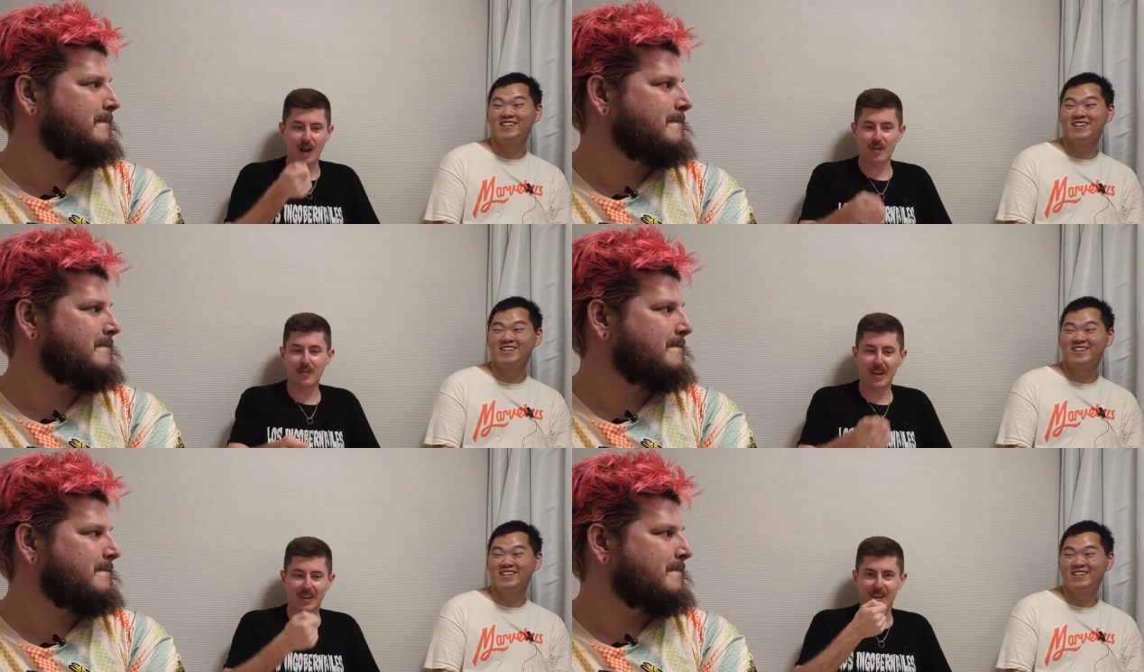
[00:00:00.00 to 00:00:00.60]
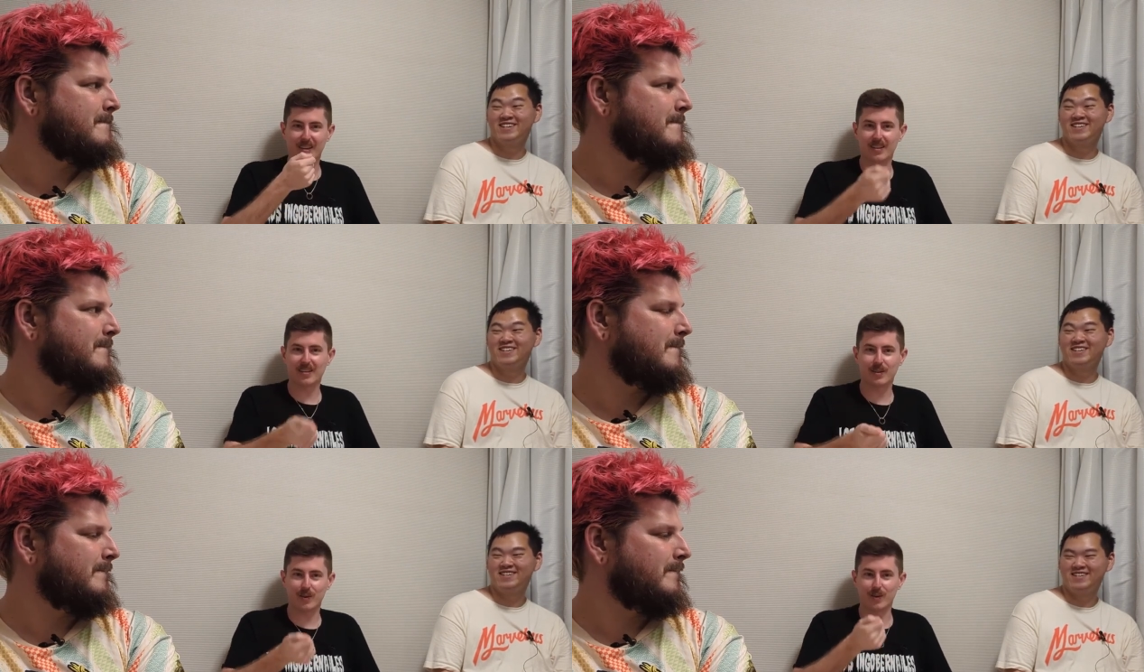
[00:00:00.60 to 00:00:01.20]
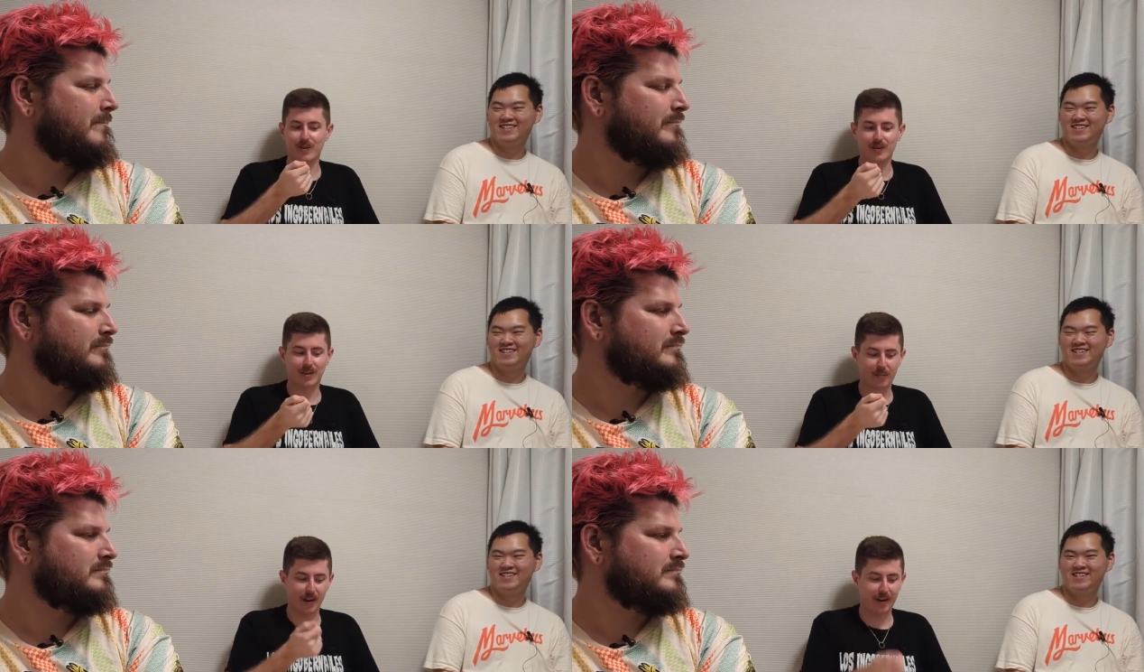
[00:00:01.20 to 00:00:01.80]
Speaker 1: I'm like, so
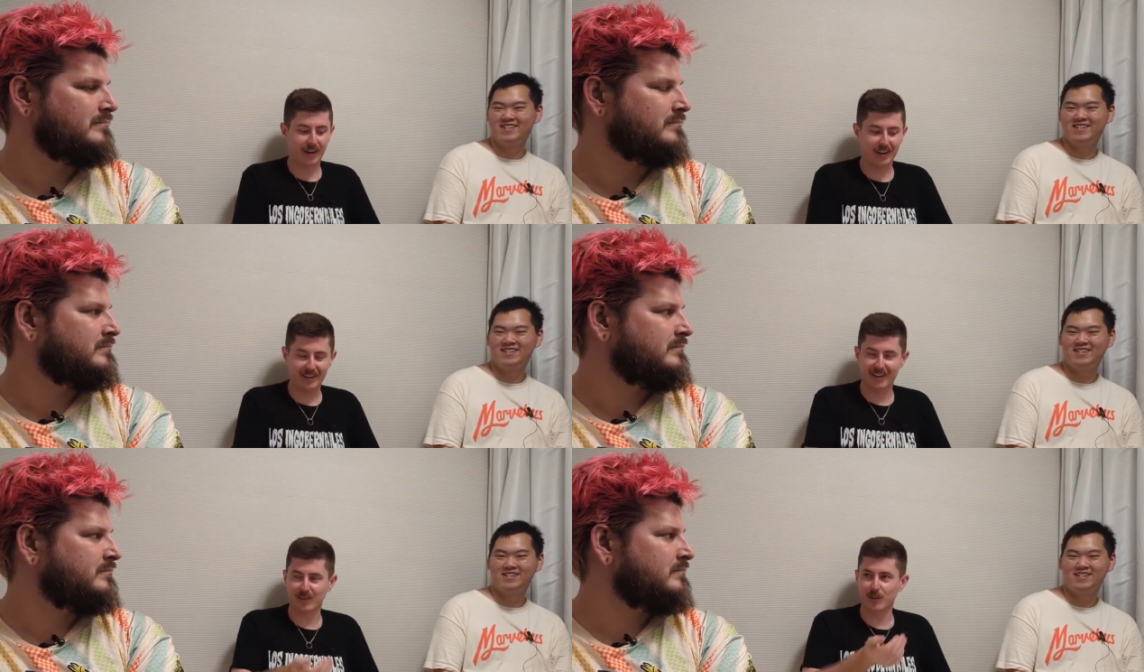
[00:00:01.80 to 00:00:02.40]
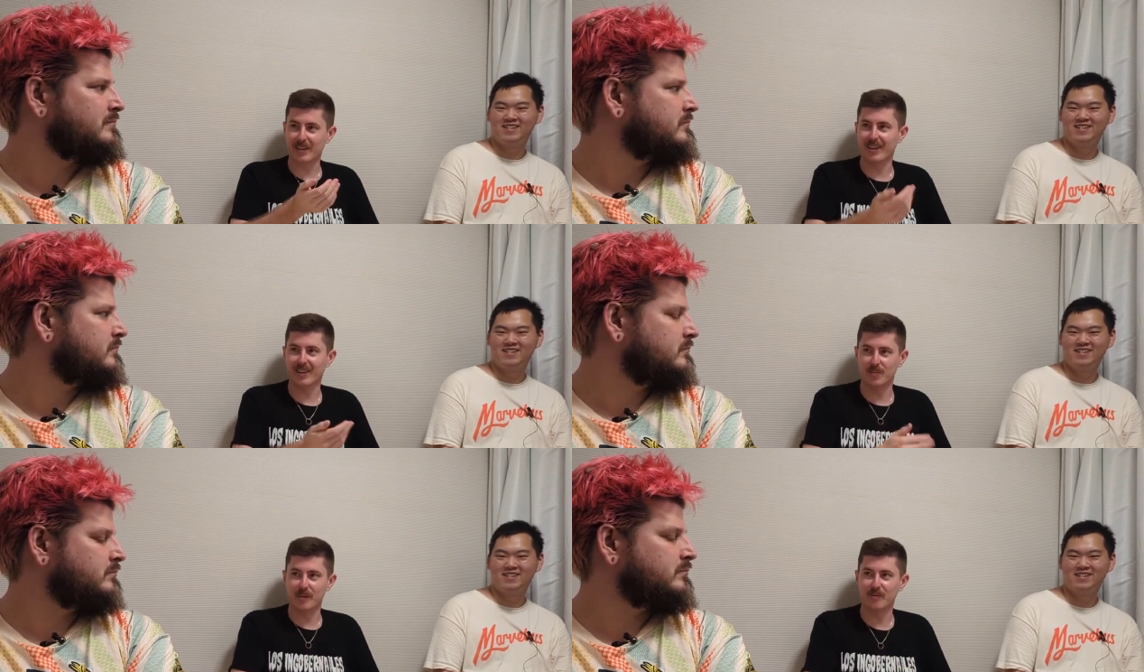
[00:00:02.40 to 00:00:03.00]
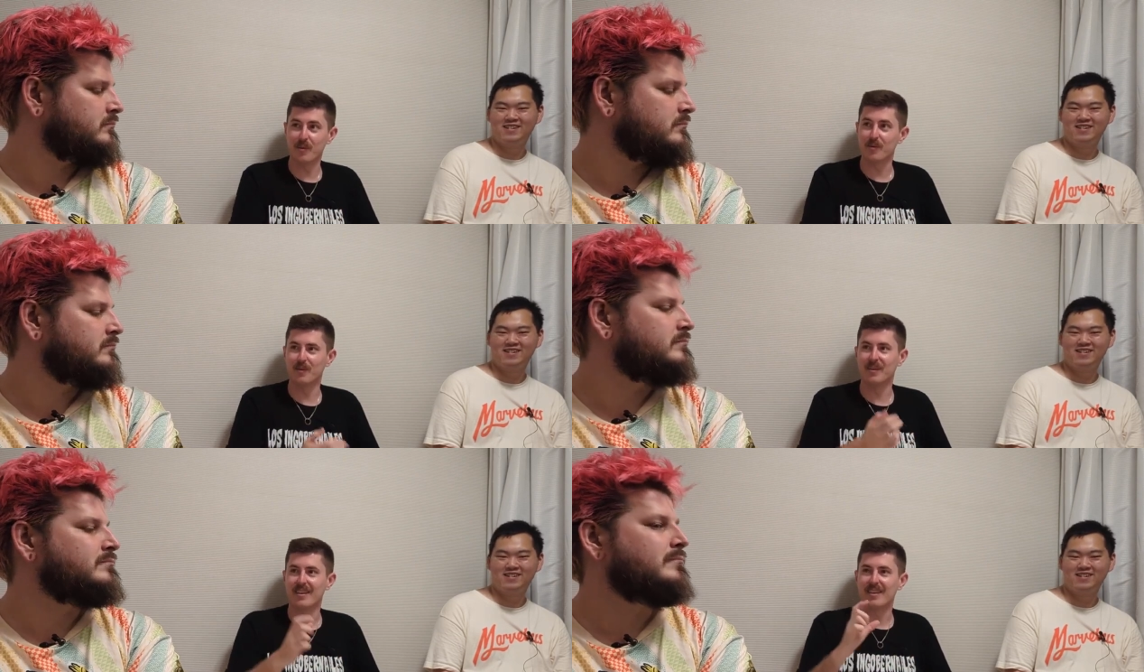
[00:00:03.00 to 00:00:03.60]
my uh, Suica card's on my
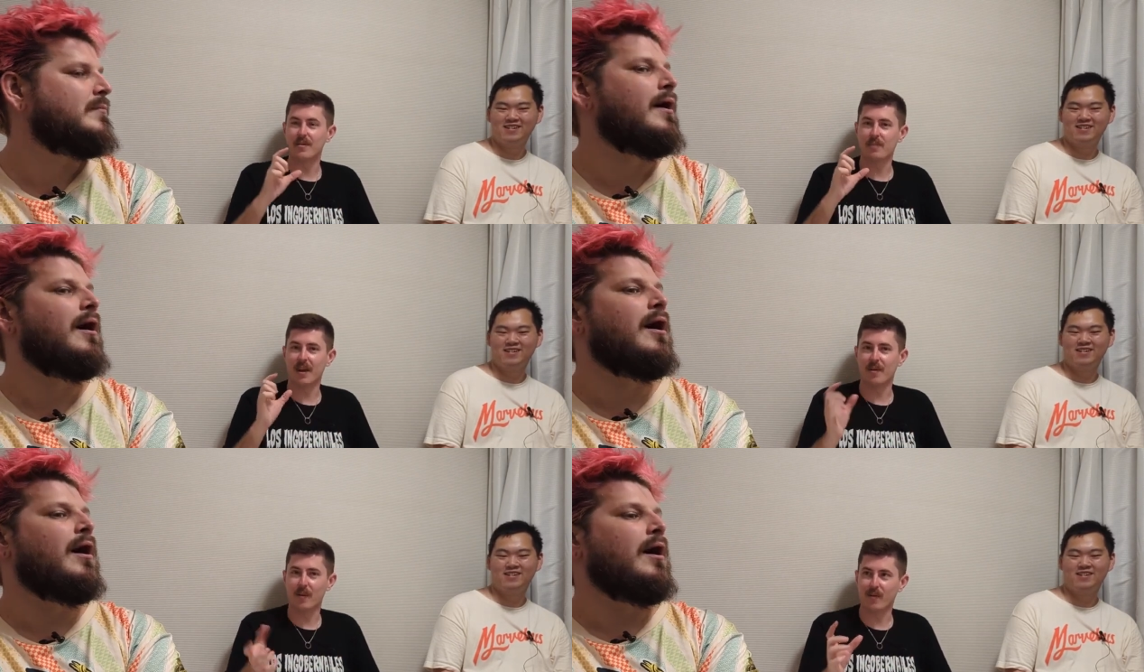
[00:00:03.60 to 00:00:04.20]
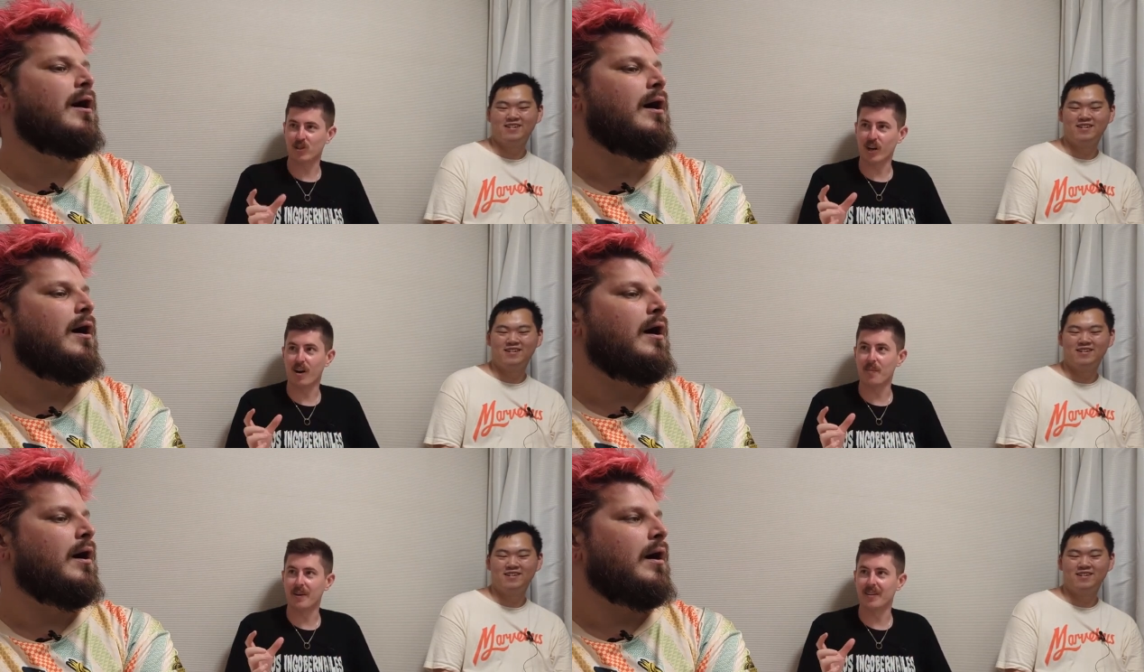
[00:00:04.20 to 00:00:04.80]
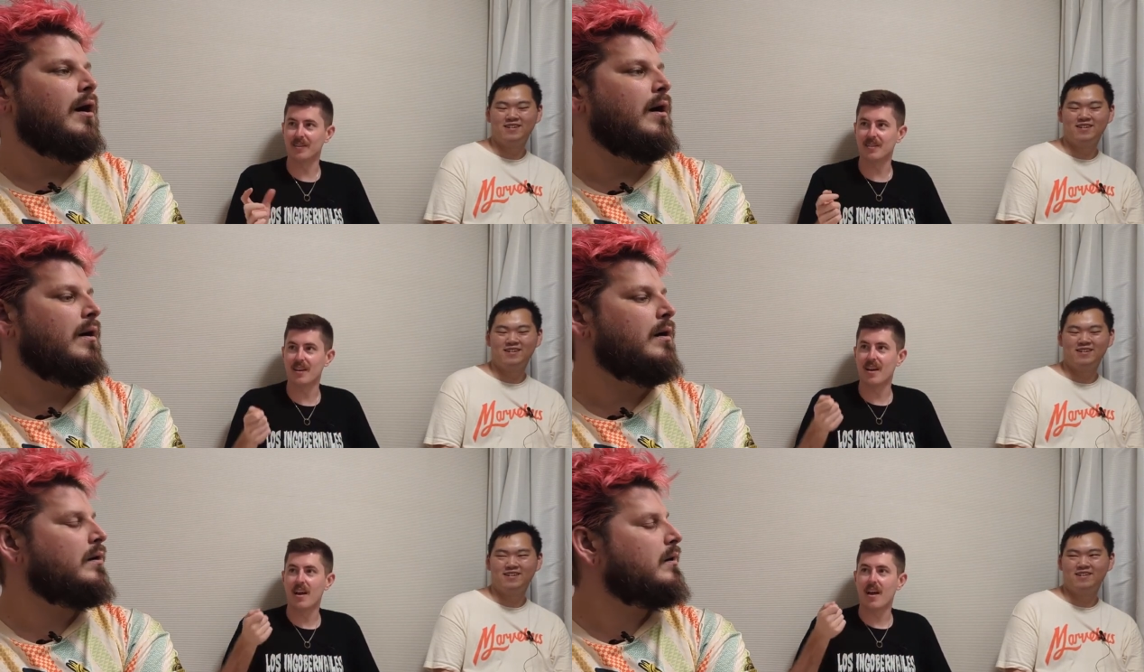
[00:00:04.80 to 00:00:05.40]
phone, but I had my JR pass,
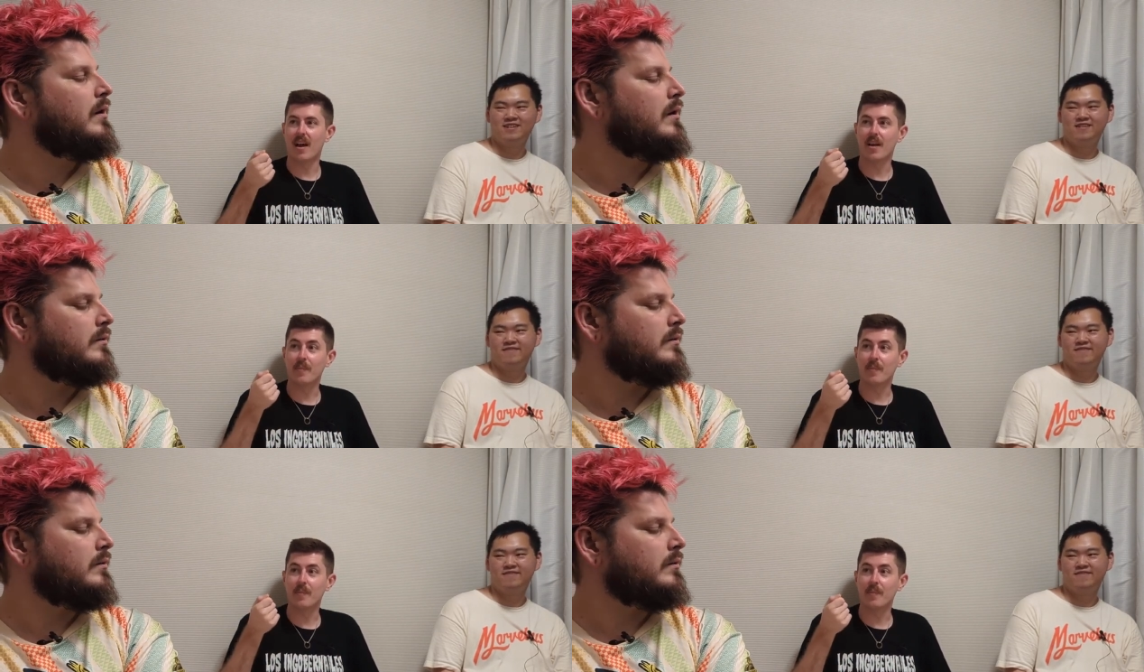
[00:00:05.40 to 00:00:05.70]
oh.